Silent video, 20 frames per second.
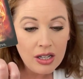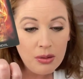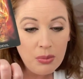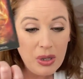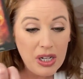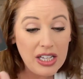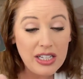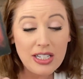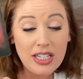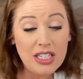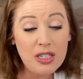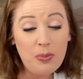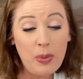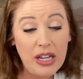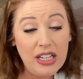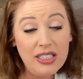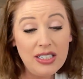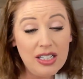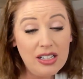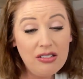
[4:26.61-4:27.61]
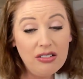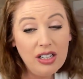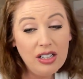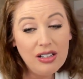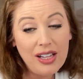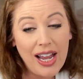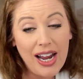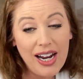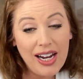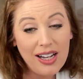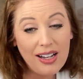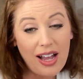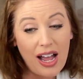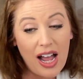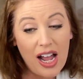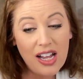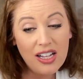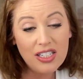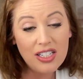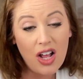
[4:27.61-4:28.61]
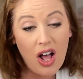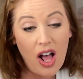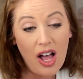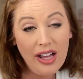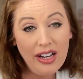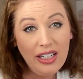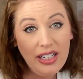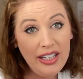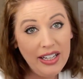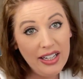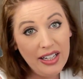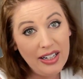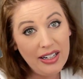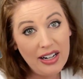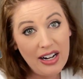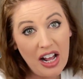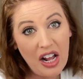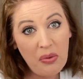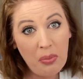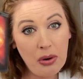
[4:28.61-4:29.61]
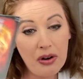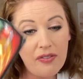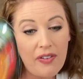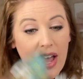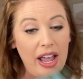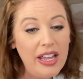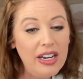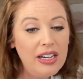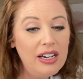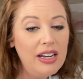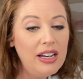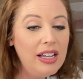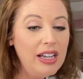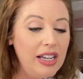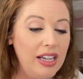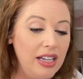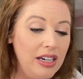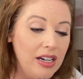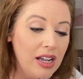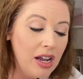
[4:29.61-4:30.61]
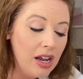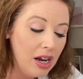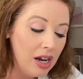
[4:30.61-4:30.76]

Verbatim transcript: because it's basically like I saw a need and I provided it.